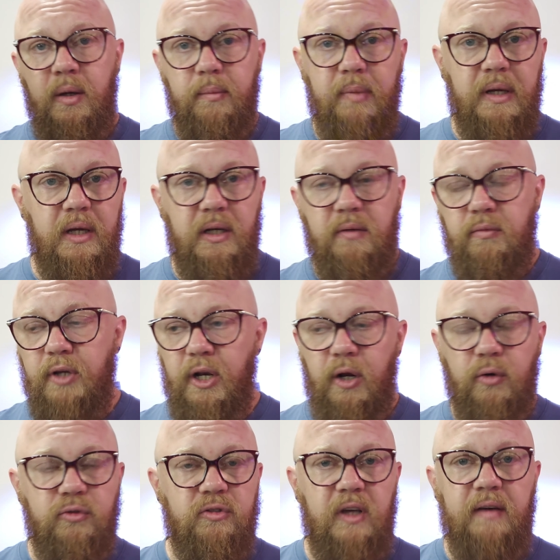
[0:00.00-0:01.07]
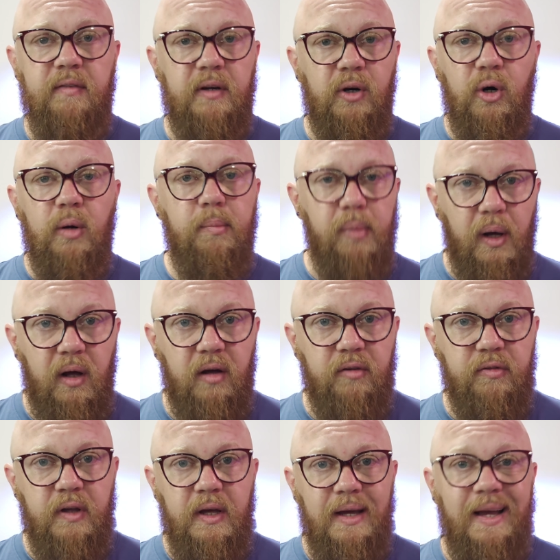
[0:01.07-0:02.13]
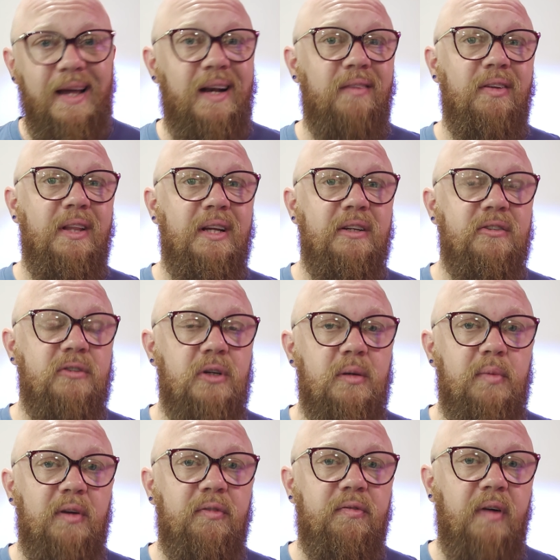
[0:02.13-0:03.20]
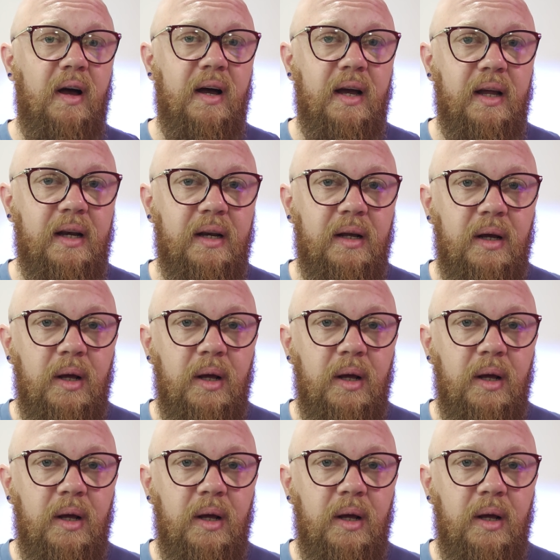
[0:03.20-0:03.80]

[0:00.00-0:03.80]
being, 7 or above, and everything is going to be fine.